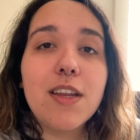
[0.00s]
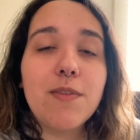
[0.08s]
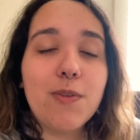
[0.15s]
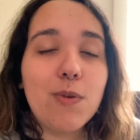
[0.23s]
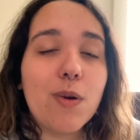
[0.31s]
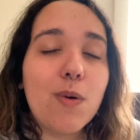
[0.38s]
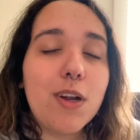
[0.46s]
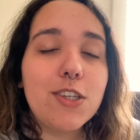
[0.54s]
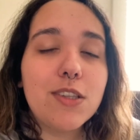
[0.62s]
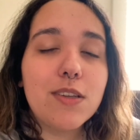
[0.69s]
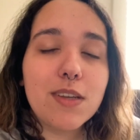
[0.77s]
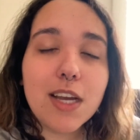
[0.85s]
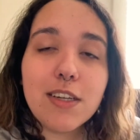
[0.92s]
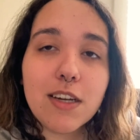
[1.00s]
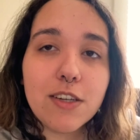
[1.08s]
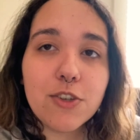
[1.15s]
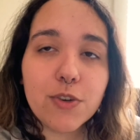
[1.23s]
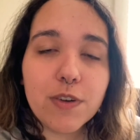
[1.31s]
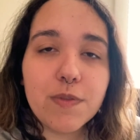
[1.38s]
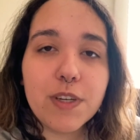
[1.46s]
If you are watching this, I did
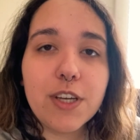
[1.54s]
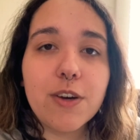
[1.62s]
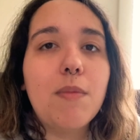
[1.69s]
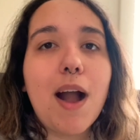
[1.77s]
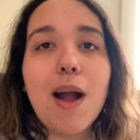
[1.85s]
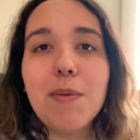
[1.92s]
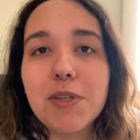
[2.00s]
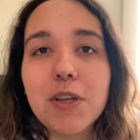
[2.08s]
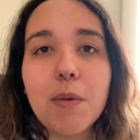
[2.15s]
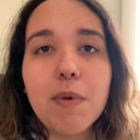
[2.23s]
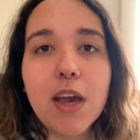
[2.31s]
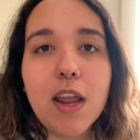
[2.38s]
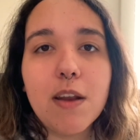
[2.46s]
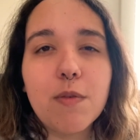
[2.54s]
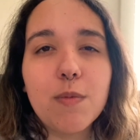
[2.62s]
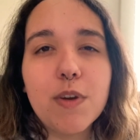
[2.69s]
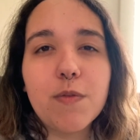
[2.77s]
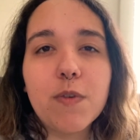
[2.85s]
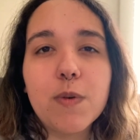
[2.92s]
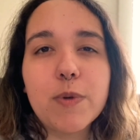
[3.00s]
enjoy your video. I'm just coming at it from a
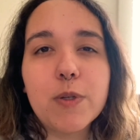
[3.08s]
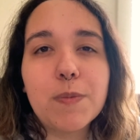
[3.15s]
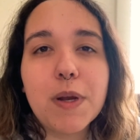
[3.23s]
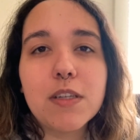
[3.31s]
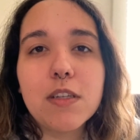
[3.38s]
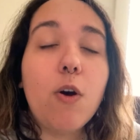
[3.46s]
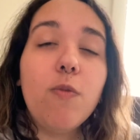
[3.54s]
different perspective.